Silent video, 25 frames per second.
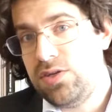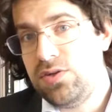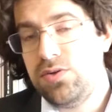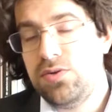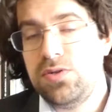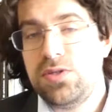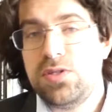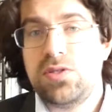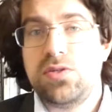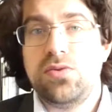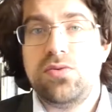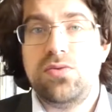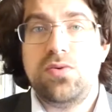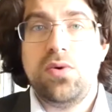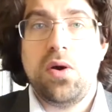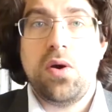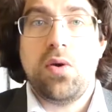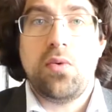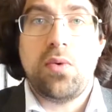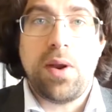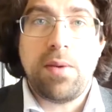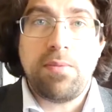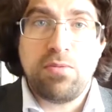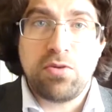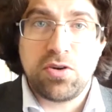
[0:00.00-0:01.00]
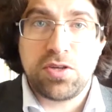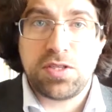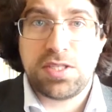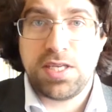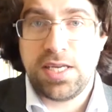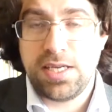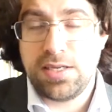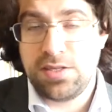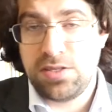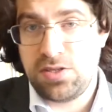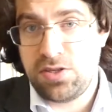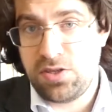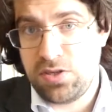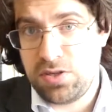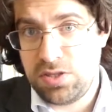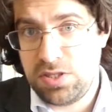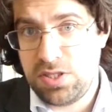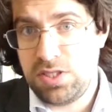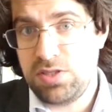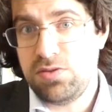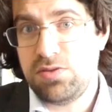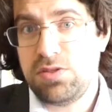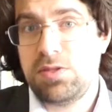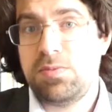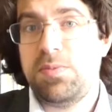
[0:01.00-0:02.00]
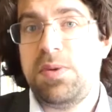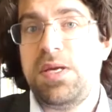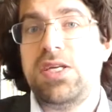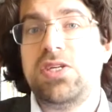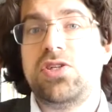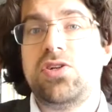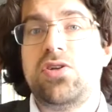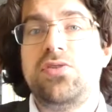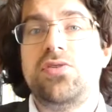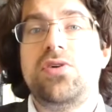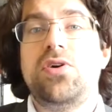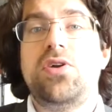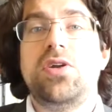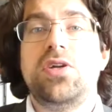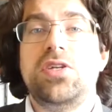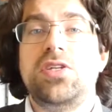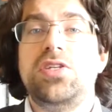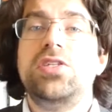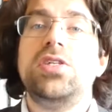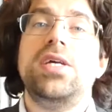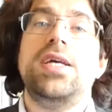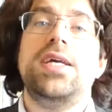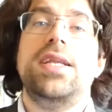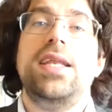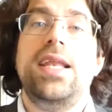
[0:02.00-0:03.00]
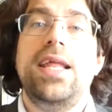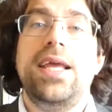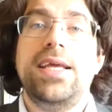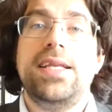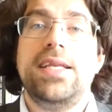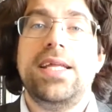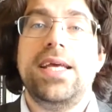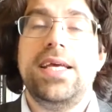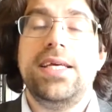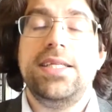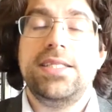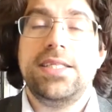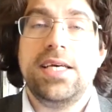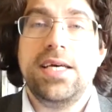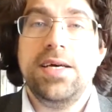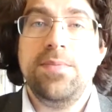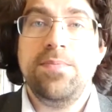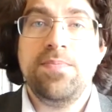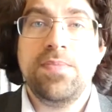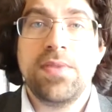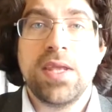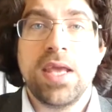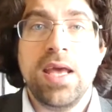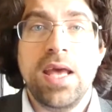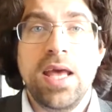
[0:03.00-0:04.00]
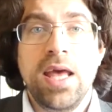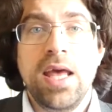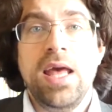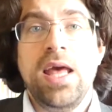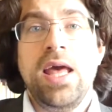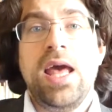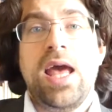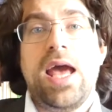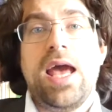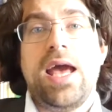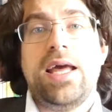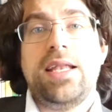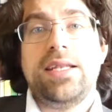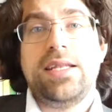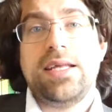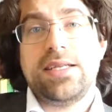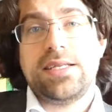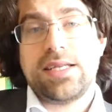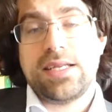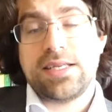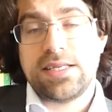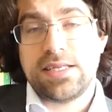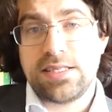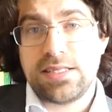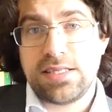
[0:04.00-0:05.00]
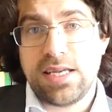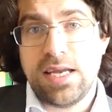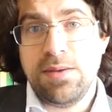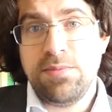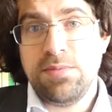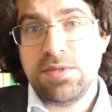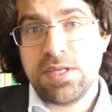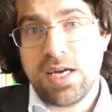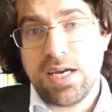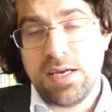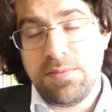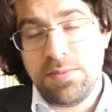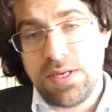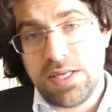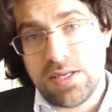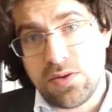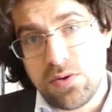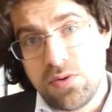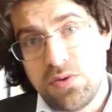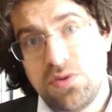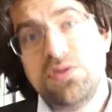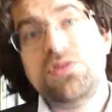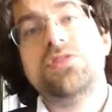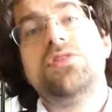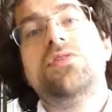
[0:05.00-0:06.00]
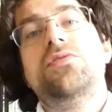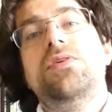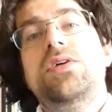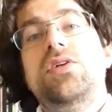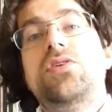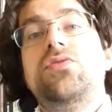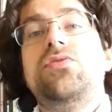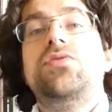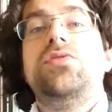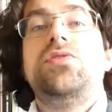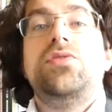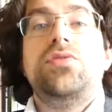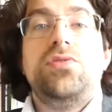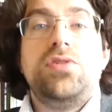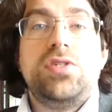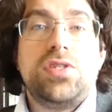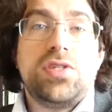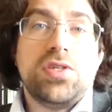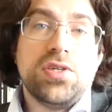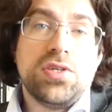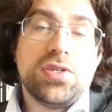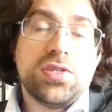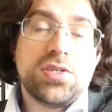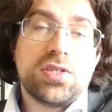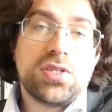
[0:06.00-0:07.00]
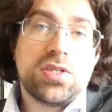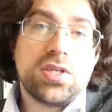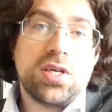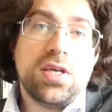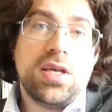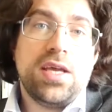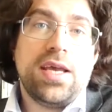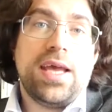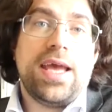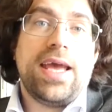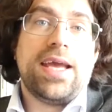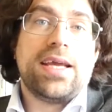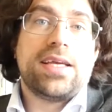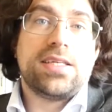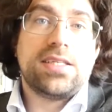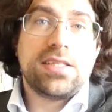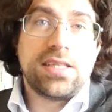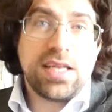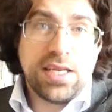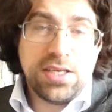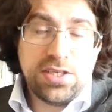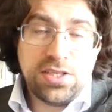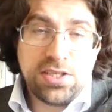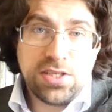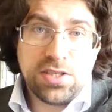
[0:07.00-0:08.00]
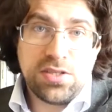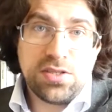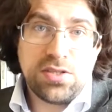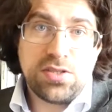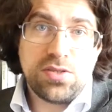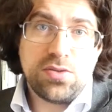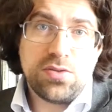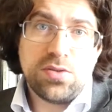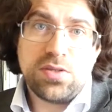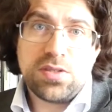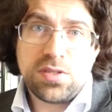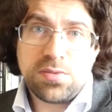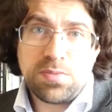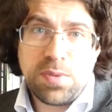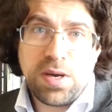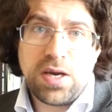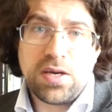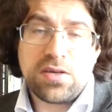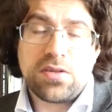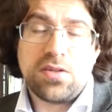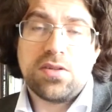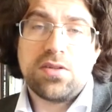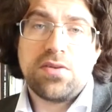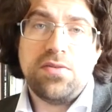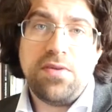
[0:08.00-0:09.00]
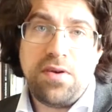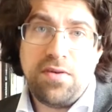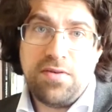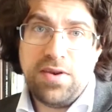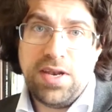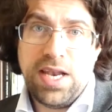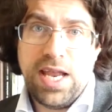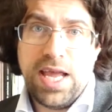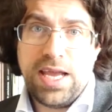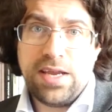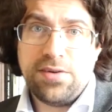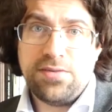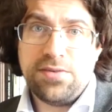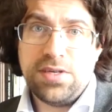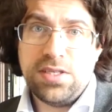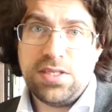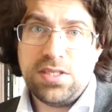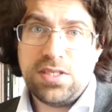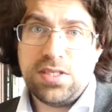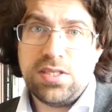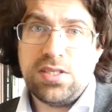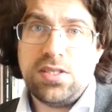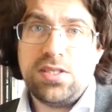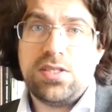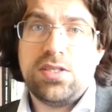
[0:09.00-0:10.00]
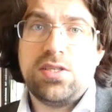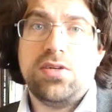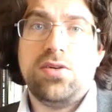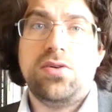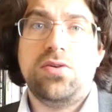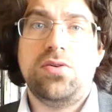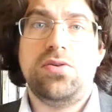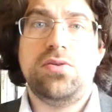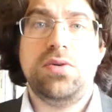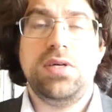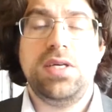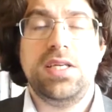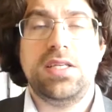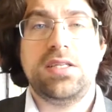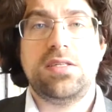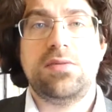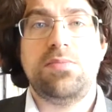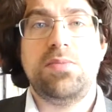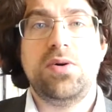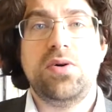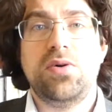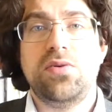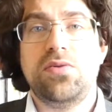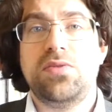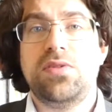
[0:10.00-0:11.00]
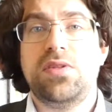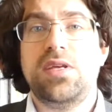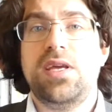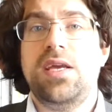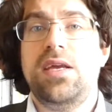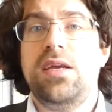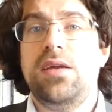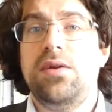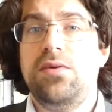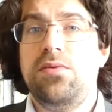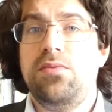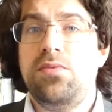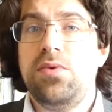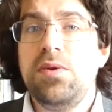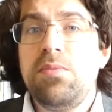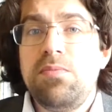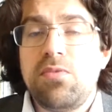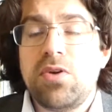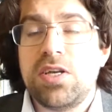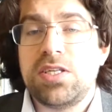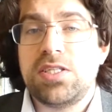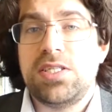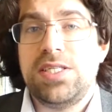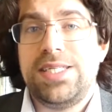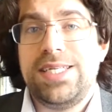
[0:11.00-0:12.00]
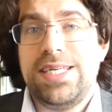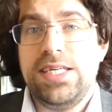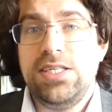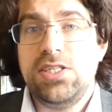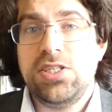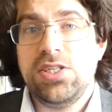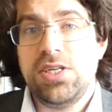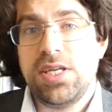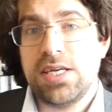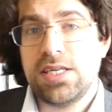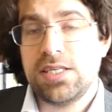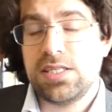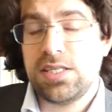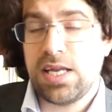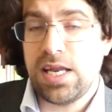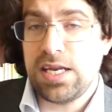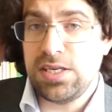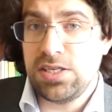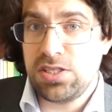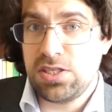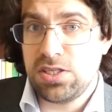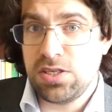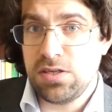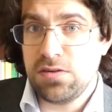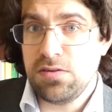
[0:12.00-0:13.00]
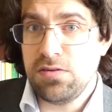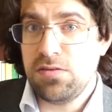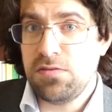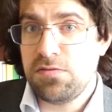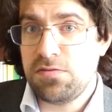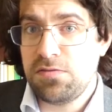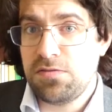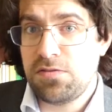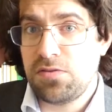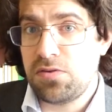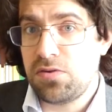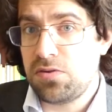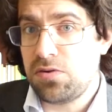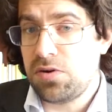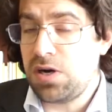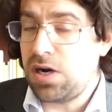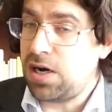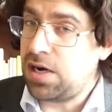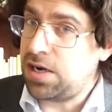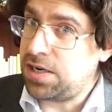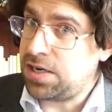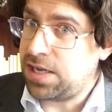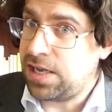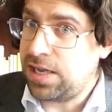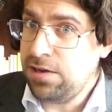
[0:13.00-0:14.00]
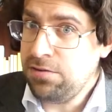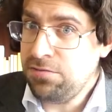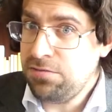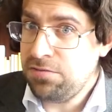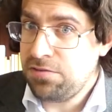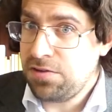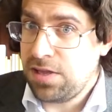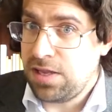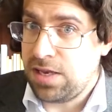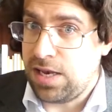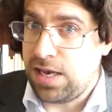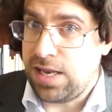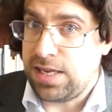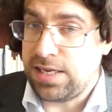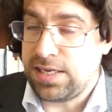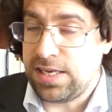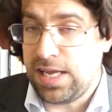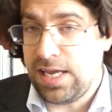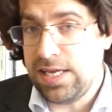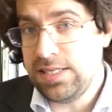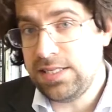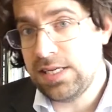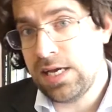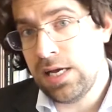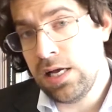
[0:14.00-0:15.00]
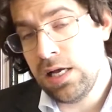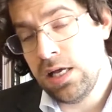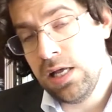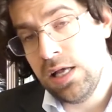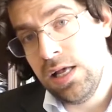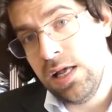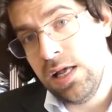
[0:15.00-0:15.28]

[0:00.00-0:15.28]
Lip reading: use to represent geospatial knowledge in linked data, and that at the same time it also introduces extensions to the SPARQL query language. So it's both a representation extension for RDF and linked data,